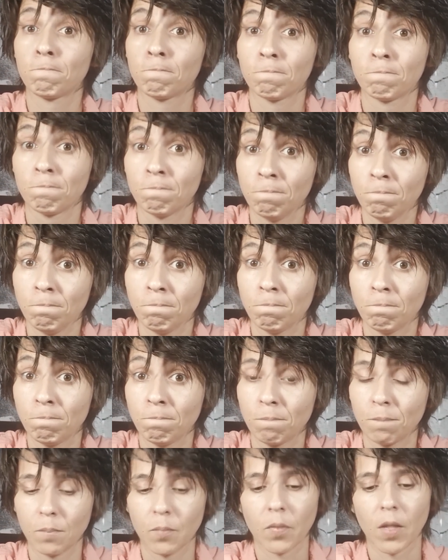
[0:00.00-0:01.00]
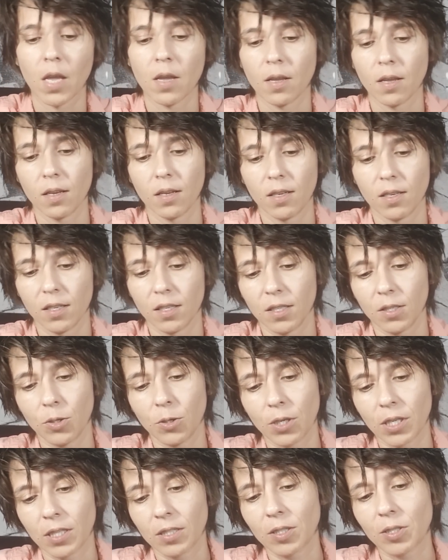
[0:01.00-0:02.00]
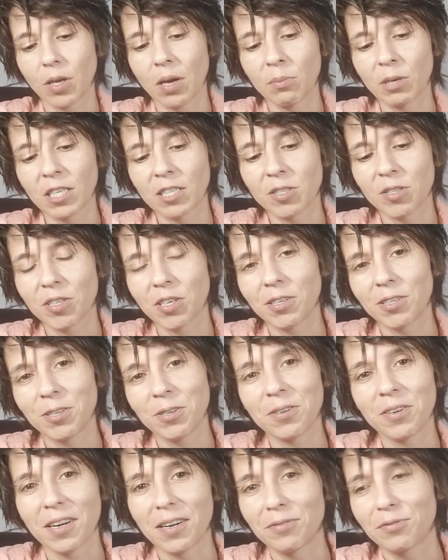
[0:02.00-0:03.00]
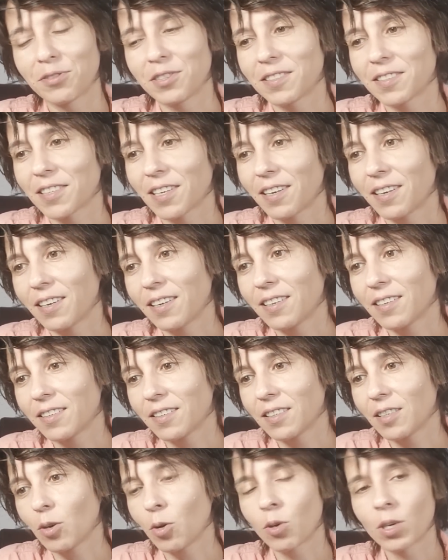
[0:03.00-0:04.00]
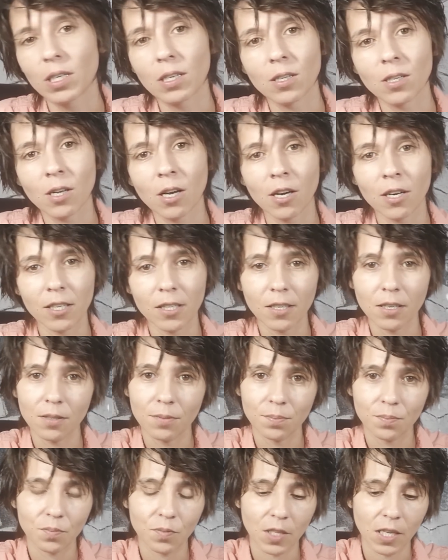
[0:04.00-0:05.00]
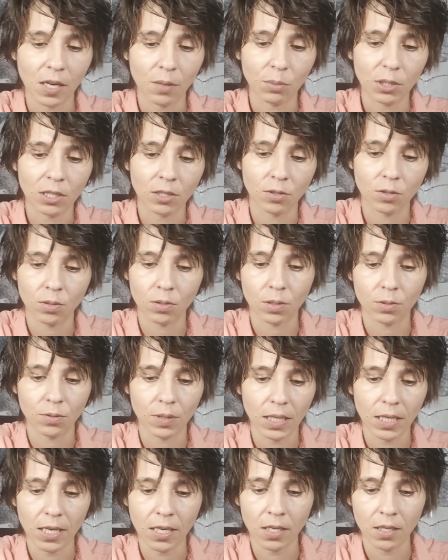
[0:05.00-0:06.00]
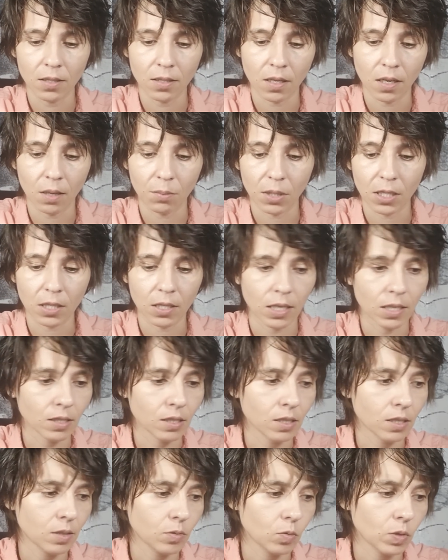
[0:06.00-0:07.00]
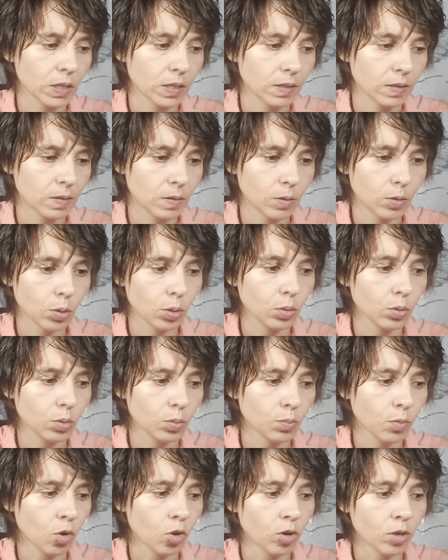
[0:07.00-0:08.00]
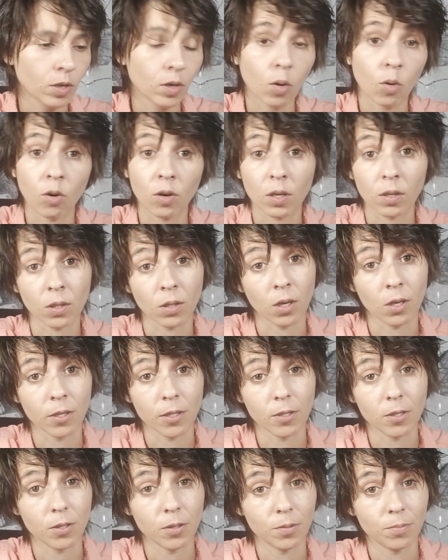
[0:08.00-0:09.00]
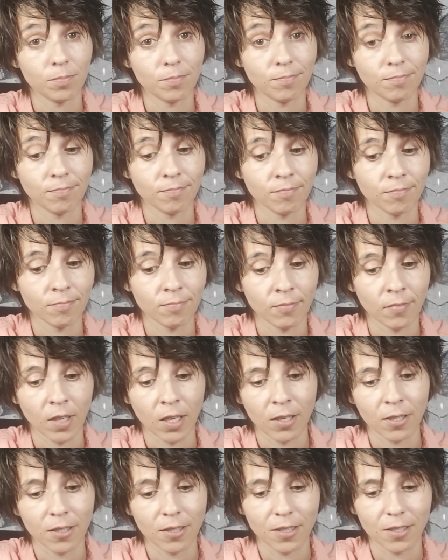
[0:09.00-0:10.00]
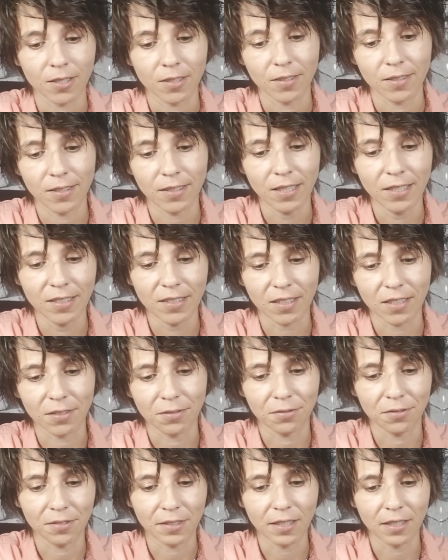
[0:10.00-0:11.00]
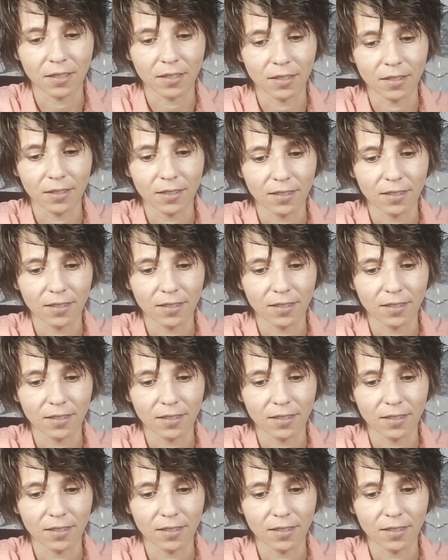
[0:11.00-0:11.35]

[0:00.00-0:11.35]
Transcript: Hmm? Okay, so I'm going to start you off with uh, Oracle card, then I'm going to do the reading, then I'm going to end it with two more Oracle cards. Because these are fun.